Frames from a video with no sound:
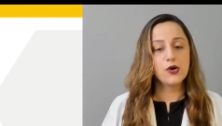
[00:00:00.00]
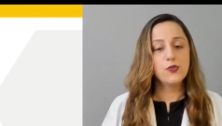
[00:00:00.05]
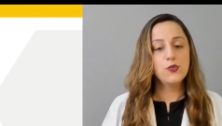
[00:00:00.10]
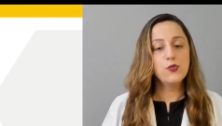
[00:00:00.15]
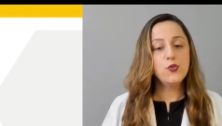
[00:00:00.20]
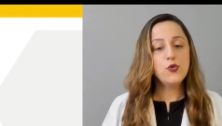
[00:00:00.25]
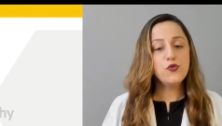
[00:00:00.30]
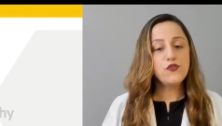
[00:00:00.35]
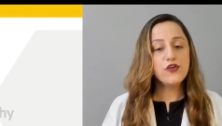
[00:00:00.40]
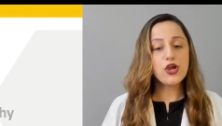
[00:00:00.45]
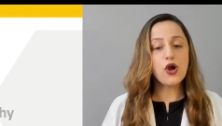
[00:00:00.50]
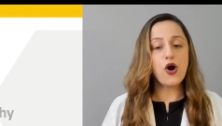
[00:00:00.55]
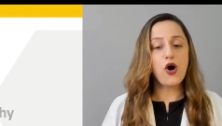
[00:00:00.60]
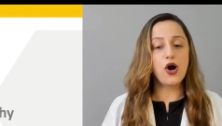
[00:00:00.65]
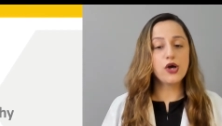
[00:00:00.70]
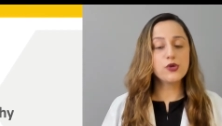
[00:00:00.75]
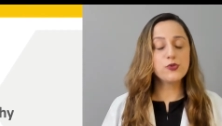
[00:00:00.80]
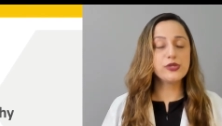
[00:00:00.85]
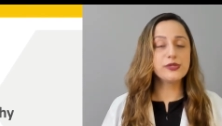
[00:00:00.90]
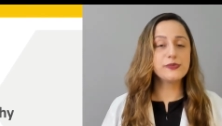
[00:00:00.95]
Moving
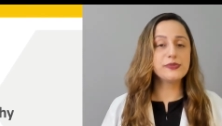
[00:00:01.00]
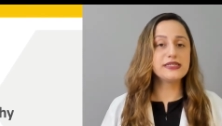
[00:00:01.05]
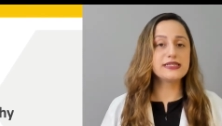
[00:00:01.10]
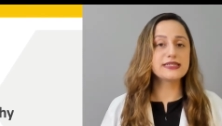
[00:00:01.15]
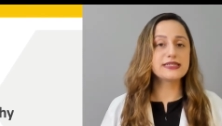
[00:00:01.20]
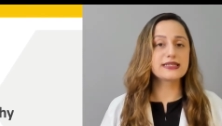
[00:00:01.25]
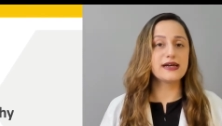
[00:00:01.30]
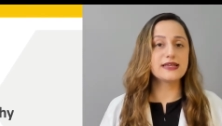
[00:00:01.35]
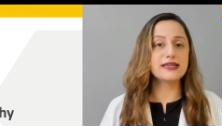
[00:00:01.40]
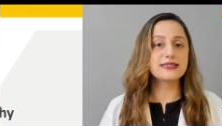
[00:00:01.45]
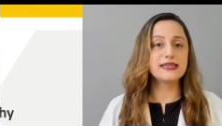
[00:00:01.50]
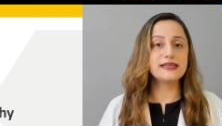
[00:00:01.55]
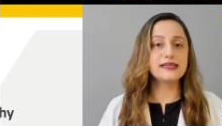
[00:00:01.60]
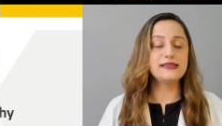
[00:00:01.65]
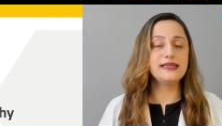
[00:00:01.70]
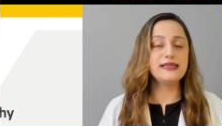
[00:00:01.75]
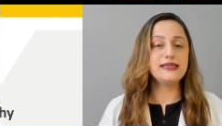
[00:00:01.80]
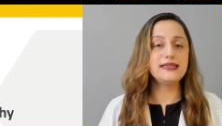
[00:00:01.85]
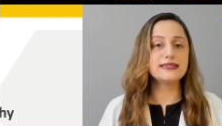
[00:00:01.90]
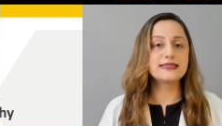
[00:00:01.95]
on, we'll be discussing
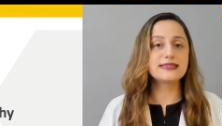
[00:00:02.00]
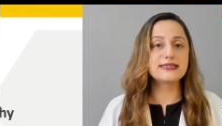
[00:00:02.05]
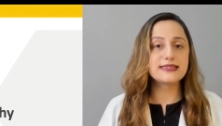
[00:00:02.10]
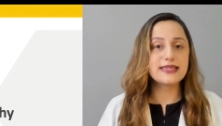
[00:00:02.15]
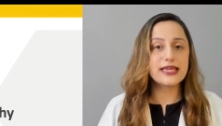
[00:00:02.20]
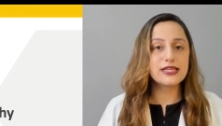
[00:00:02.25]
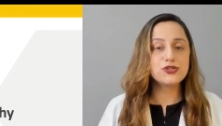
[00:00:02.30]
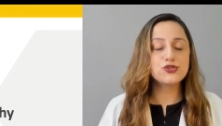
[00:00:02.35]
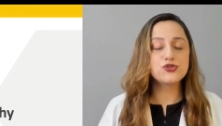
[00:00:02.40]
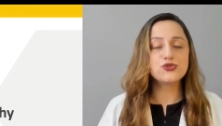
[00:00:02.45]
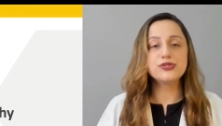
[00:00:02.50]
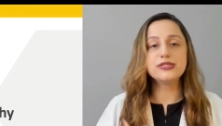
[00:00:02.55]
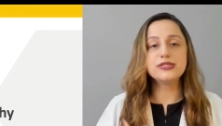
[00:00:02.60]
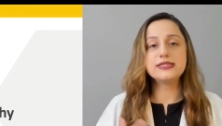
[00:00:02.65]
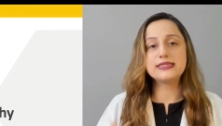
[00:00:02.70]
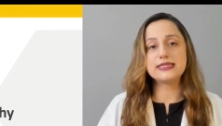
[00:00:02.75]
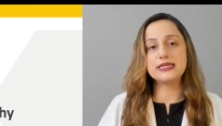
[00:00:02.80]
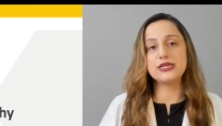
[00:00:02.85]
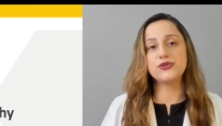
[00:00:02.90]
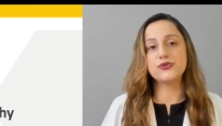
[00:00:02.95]
the central
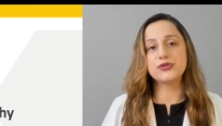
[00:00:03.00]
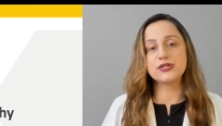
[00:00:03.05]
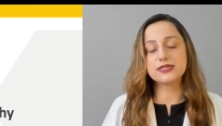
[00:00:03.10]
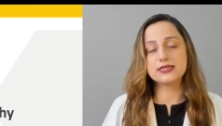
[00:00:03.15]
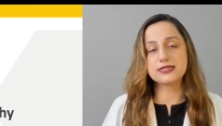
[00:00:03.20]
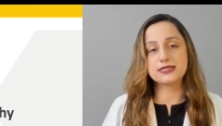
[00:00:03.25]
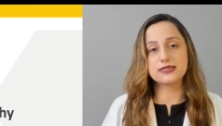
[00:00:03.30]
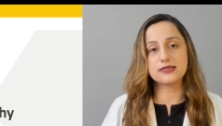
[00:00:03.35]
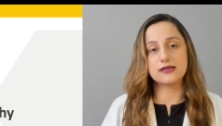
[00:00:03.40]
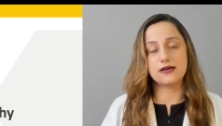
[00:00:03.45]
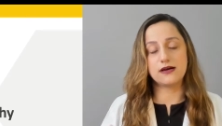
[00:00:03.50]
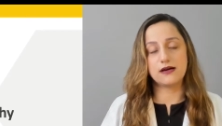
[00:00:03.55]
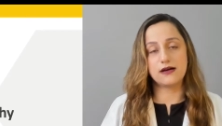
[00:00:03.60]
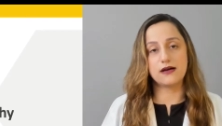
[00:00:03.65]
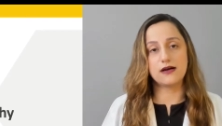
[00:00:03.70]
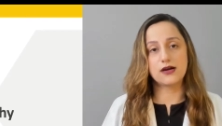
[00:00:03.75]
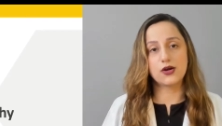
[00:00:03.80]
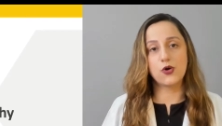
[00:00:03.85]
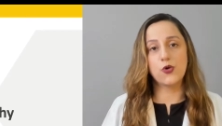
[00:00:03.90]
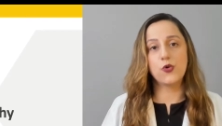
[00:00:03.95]
serous
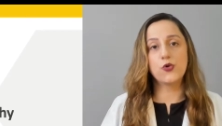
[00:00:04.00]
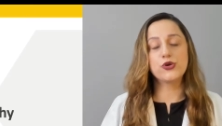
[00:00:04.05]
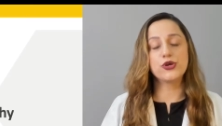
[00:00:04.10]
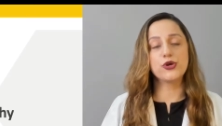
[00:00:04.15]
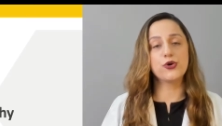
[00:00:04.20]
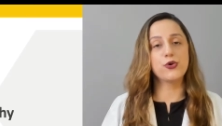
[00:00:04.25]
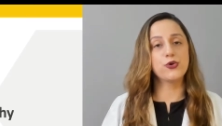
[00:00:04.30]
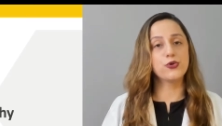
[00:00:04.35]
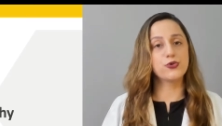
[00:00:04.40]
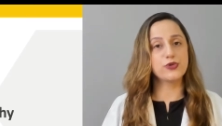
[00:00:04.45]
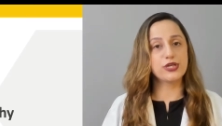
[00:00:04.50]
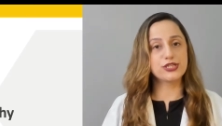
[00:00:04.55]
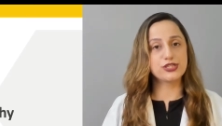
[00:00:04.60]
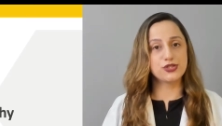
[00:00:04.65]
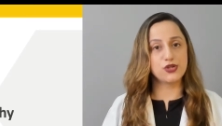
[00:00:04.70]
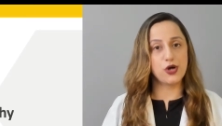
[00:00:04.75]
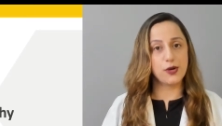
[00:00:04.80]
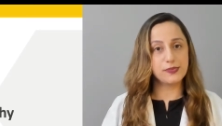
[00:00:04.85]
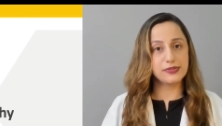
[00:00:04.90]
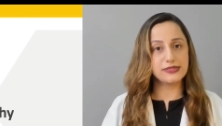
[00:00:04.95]

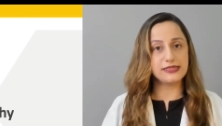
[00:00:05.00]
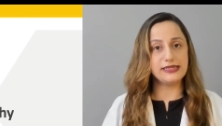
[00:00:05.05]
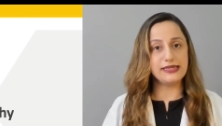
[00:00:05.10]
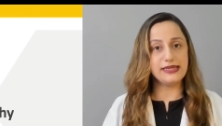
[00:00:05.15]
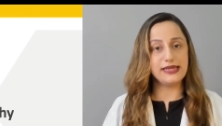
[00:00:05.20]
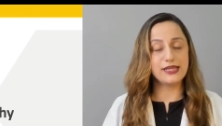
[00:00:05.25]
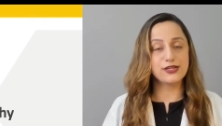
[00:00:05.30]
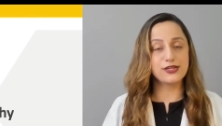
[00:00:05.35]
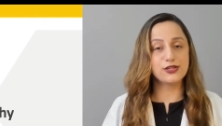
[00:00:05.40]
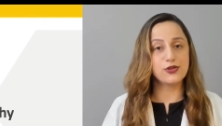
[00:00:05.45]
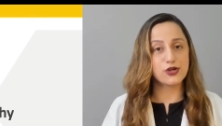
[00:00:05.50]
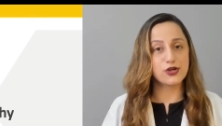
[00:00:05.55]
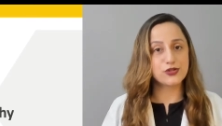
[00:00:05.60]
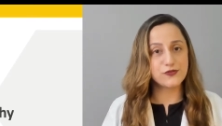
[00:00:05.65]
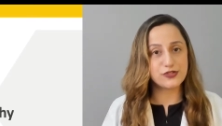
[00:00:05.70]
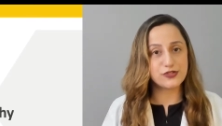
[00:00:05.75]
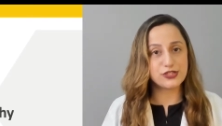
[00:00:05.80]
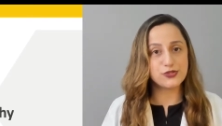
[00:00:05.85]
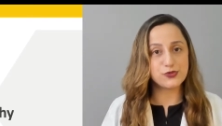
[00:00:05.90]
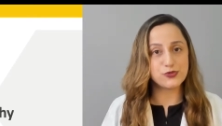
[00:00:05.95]
chorioretinopathy in a lot
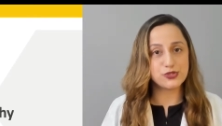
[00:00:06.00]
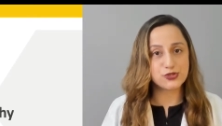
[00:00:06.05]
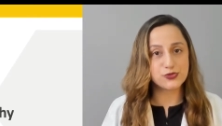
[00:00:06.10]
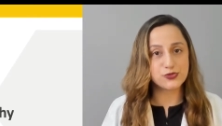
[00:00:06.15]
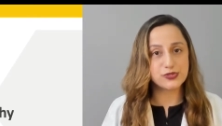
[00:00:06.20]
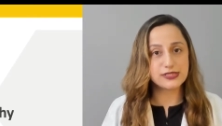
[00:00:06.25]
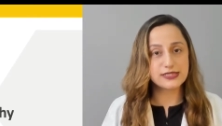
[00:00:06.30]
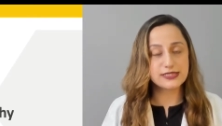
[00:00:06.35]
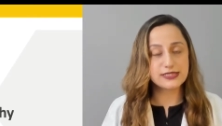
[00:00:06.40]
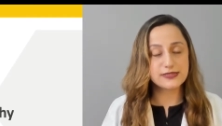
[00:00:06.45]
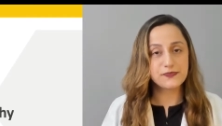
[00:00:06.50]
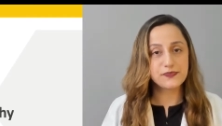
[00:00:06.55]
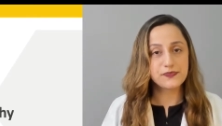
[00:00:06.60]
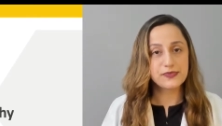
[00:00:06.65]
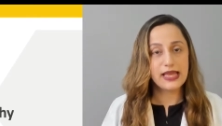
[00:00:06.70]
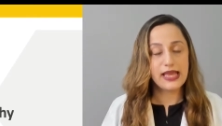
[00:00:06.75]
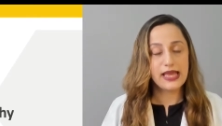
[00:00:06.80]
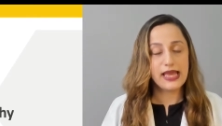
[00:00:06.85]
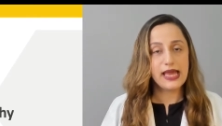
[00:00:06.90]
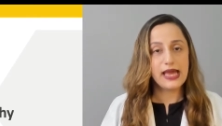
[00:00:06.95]
of individuals.
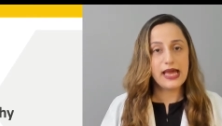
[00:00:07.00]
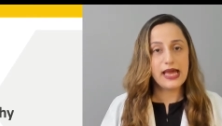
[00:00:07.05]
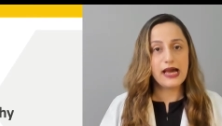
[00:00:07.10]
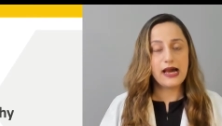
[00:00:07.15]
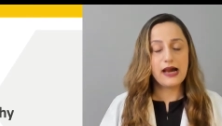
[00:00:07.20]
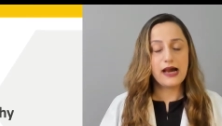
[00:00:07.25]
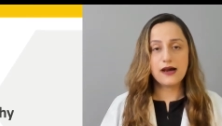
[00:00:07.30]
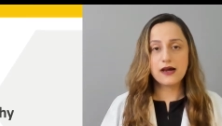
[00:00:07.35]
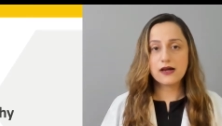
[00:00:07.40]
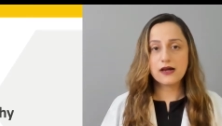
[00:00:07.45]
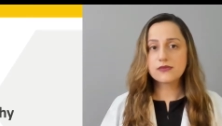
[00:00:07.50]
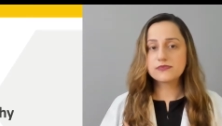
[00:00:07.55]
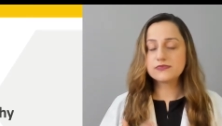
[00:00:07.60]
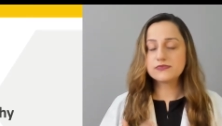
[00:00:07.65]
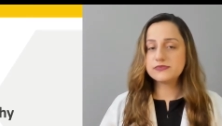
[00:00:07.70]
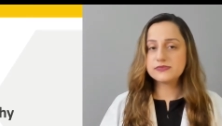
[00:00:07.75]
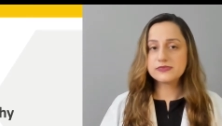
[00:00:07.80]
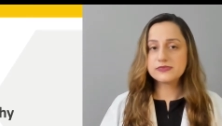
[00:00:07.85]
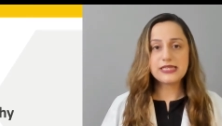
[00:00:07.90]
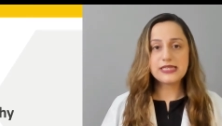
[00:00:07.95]

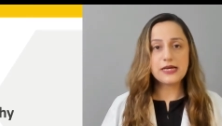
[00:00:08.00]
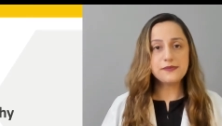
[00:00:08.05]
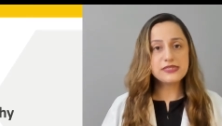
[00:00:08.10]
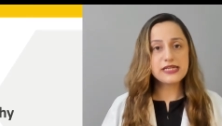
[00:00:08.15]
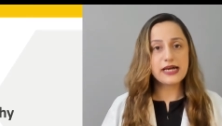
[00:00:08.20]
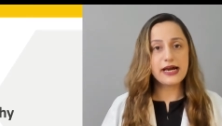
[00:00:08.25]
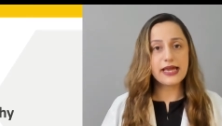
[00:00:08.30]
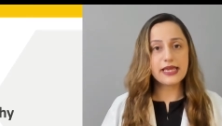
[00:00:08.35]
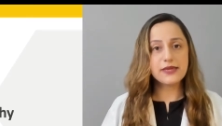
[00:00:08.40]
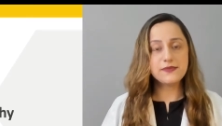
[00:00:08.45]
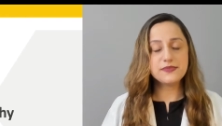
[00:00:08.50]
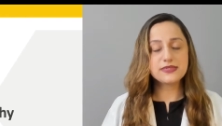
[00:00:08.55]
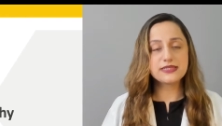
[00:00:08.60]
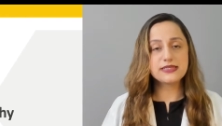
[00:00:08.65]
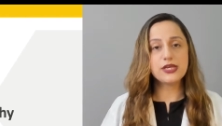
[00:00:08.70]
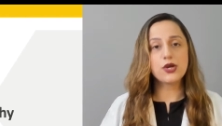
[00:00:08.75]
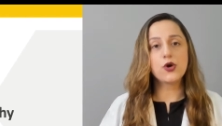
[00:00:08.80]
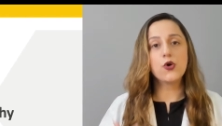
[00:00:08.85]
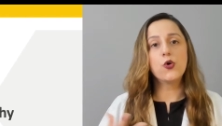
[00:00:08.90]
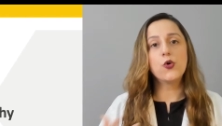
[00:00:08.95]
Sometimes
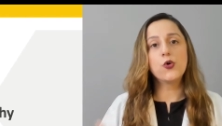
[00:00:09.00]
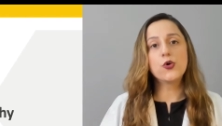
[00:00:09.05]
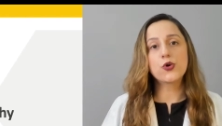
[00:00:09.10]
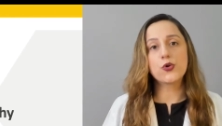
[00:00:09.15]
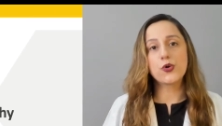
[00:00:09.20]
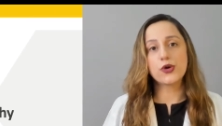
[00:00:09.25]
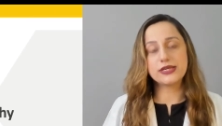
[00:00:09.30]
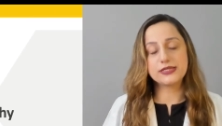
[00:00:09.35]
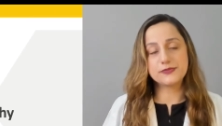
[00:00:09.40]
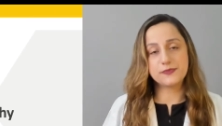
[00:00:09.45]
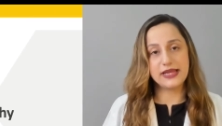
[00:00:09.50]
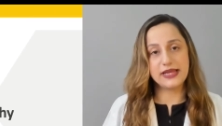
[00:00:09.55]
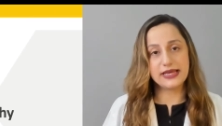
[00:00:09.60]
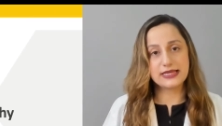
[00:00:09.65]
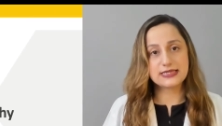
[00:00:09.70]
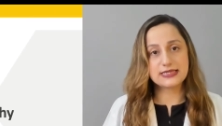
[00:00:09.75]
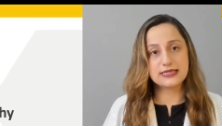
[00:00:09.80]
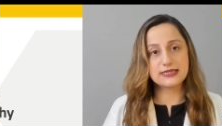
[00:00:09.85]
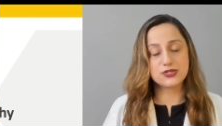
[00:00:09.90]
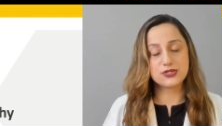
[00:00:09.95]
the choroid
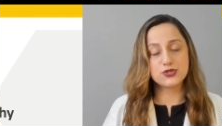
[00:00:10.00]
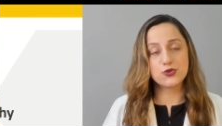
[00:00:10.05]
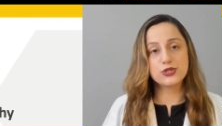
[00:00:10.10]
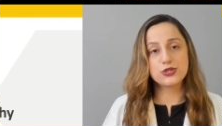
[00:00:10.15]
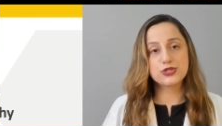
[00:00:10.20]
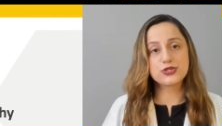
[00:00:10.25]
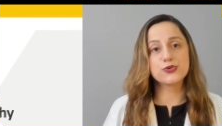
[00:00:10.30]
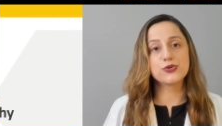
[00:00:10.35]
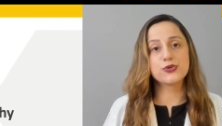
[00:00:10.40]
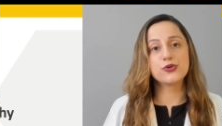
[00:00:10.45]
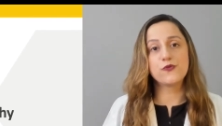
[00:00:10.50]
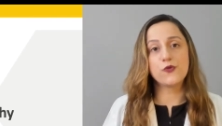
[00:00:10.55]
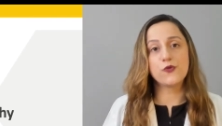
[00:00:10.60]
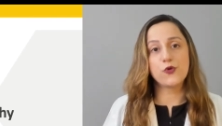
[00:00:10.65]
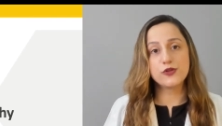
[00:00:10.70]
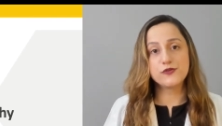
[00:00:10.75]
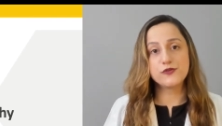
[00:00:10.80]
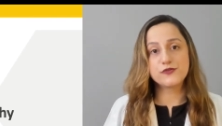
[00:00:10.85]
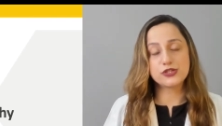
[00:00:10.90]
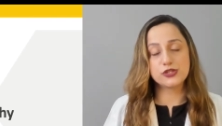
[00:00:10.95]
plexus is also
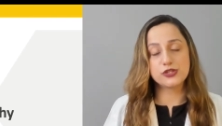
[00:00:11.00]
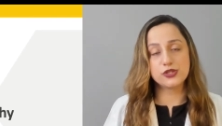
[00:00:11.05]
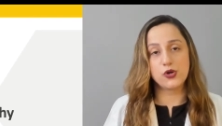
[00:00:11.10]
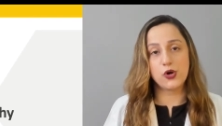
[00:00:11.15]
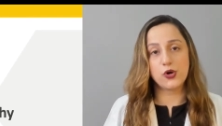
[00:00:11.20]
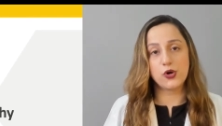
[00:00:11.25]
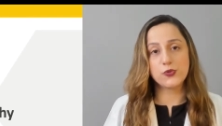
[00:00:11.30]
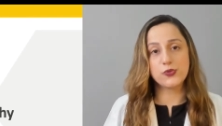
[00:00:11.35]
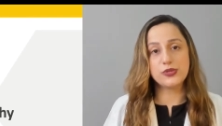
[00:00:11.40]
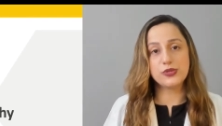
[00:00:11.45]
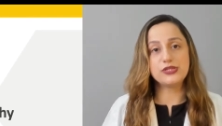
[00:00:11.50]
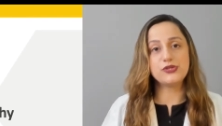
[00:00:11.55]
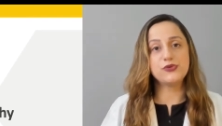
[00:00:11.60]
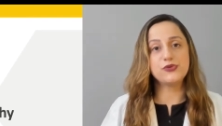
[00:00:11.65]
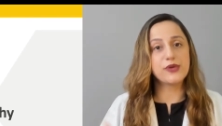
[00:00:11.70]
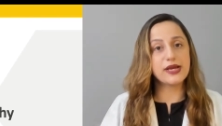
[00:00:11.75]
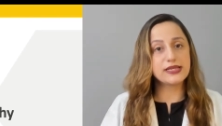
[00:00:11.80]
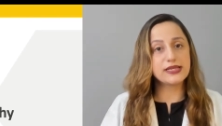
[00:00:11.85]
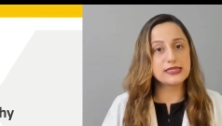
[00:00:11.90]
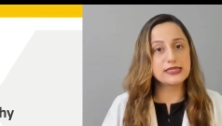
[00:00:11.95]
involved along with the
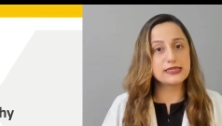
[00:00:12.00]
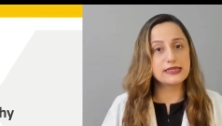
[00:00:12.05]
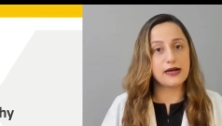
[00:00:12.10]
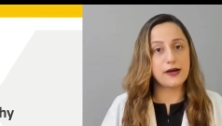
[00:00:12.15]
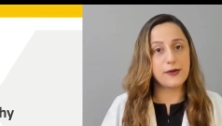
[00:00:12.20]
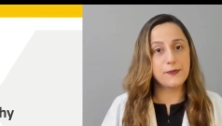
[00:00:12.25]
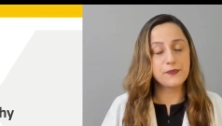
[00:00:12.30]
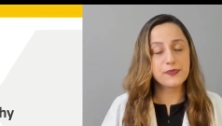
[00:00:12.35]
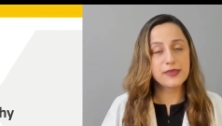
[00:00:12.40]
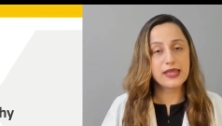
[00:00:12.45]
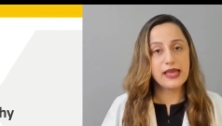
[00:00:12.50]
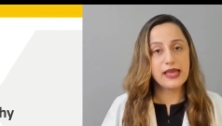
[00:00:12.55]
retina,